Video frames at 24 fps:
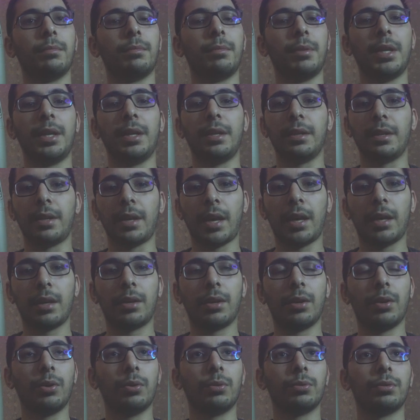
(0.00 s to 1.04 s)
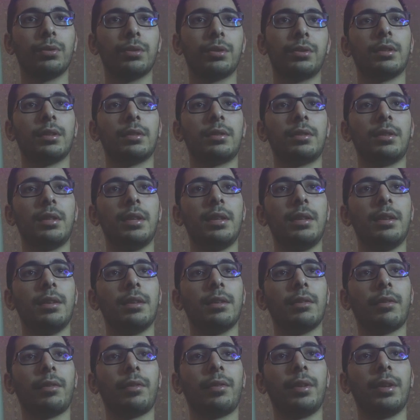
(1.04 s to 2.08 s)
being echoed. Just
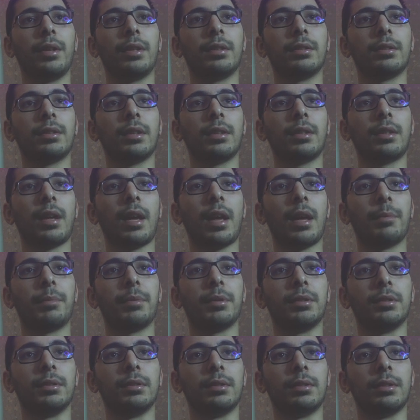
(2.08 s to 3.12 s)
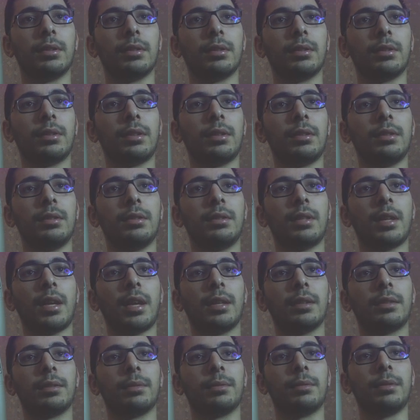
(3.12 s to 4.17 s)
the thing that happened is
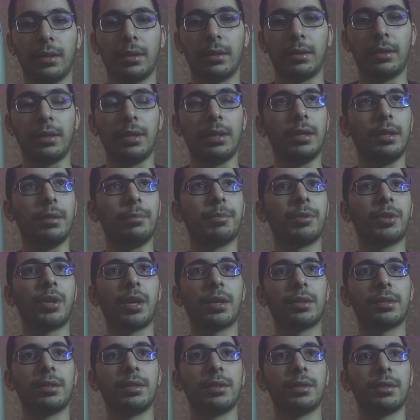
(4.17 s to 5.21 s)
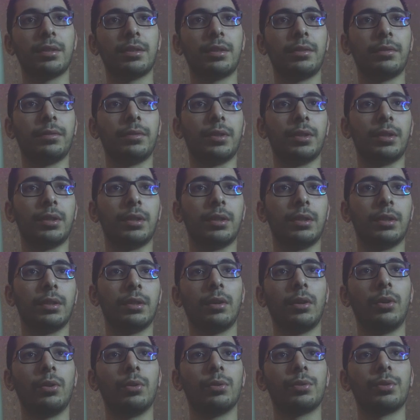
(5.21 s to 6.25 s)
that the proxy server
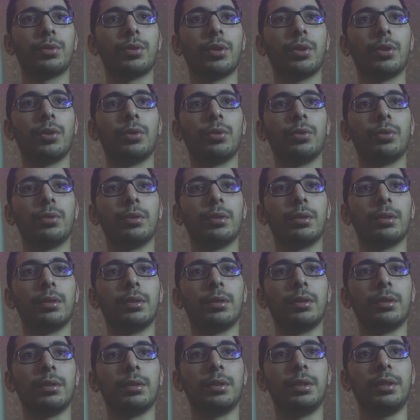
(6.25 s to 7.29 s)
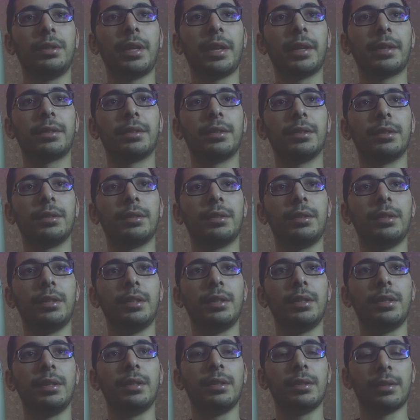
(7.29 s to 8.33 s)
also uh, detected
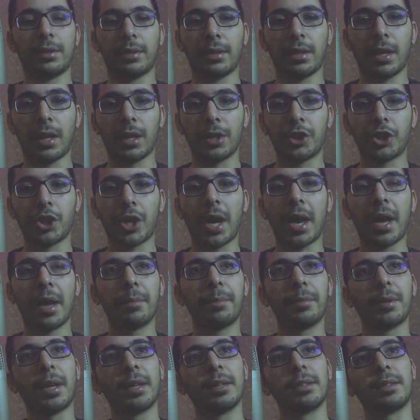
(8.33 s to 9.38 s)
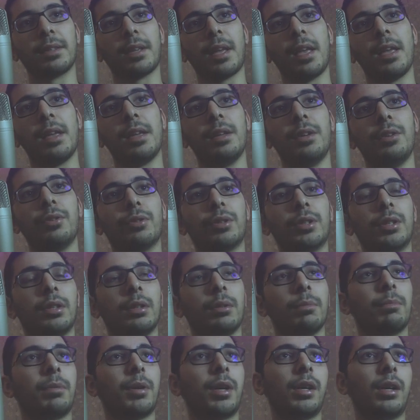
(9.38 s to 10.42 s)
the slash app as a U R
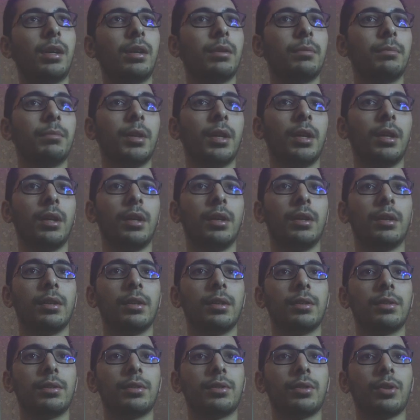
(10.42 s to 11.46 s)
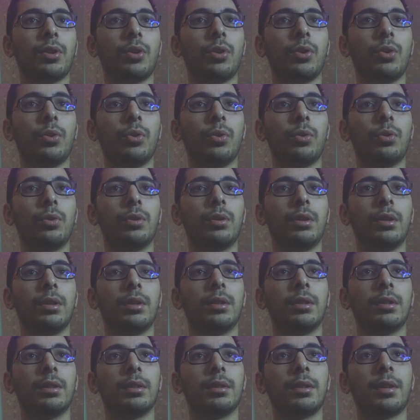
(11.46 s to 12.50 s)
L param. So
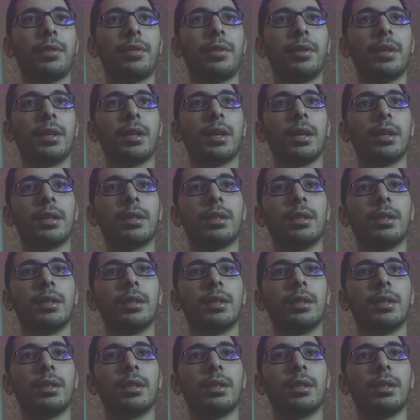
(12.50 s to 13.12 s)
the thing I